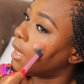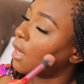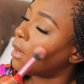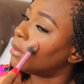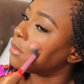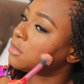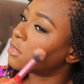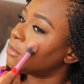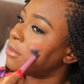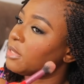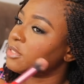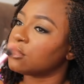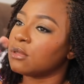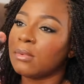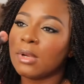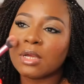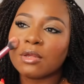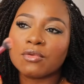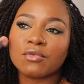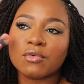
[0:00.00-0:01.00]
I'll say my
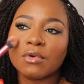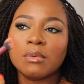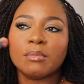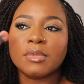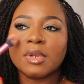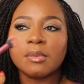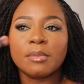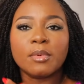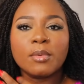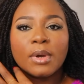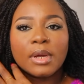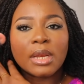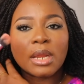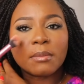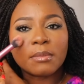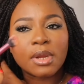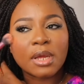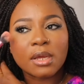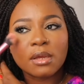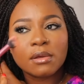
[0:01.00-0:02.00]
stomach is rumbling, meanwhile
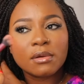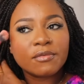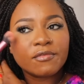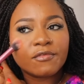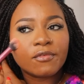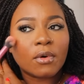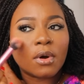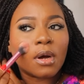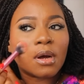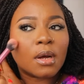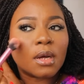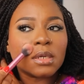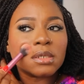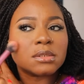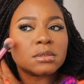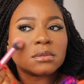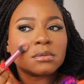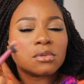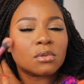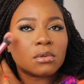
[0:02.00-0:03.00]
I'm like four
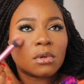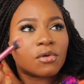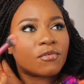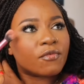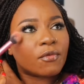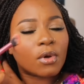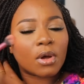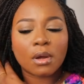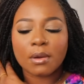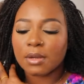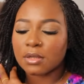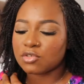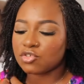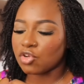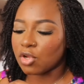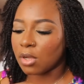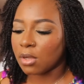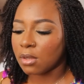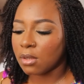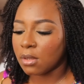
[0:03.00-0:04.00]
hours, no, not four hours,
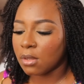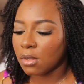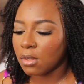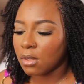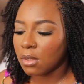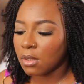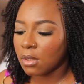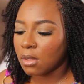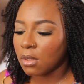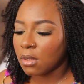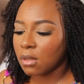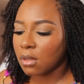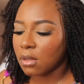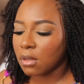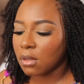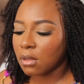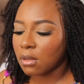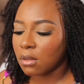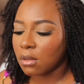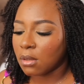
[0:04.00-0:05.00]
yeah,
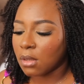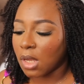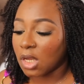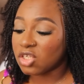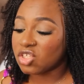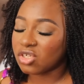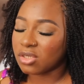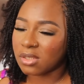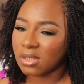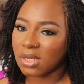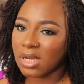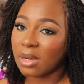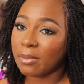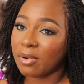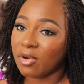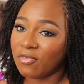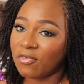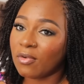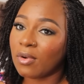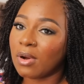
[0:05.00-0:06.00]
actually
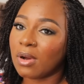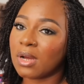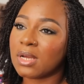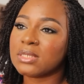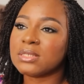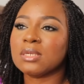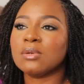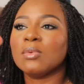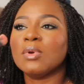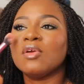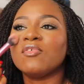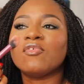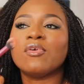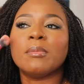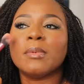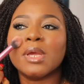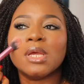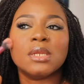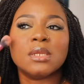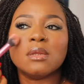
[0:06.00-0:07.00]
about four hours away
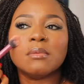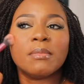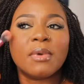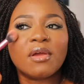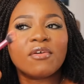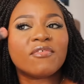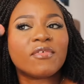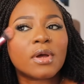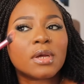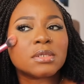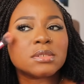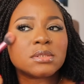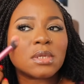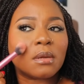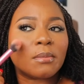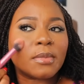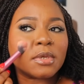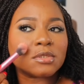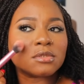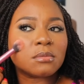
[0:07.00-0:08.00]
from ending my fast,
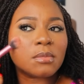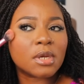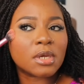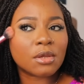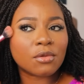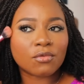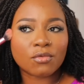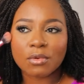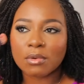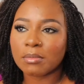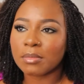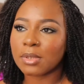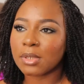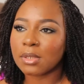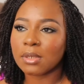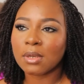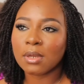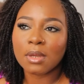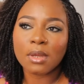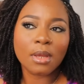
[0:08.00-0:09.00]
and my stomach is
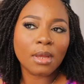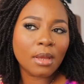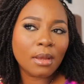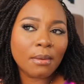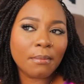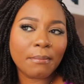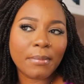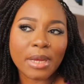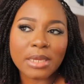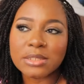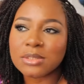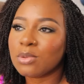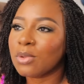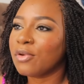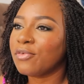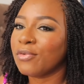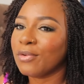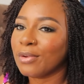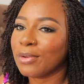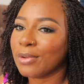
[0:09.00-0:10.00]
rumbling by
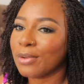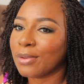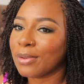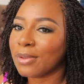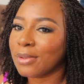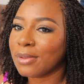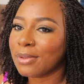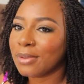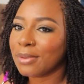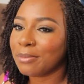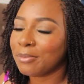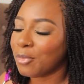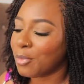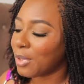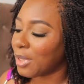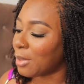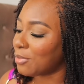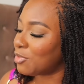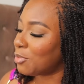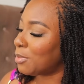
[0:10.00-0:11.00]
twelve o'clock,
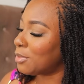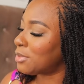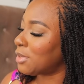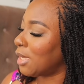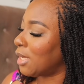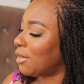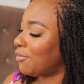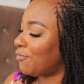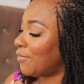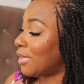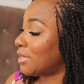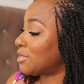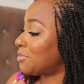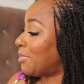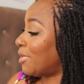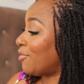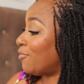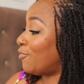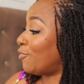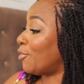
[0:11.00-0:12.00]
meanwhile I'm supposed to end fast
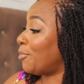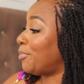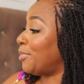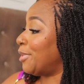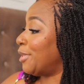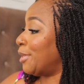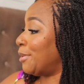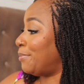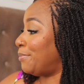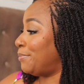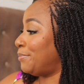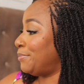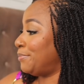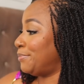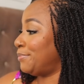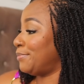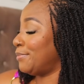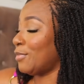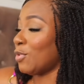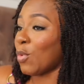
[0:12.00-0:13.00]
by four p m
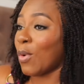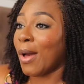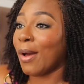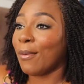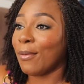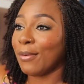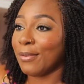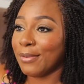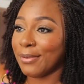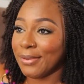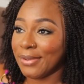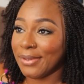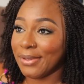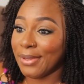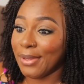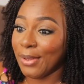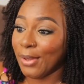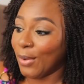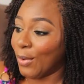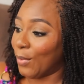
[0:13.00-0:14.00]
Wow,
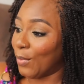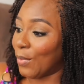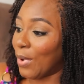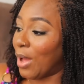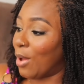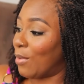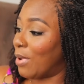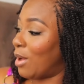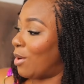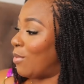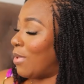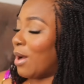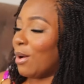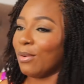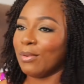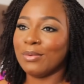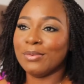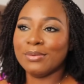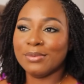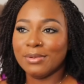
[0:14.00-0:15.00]
wow, wow, wow.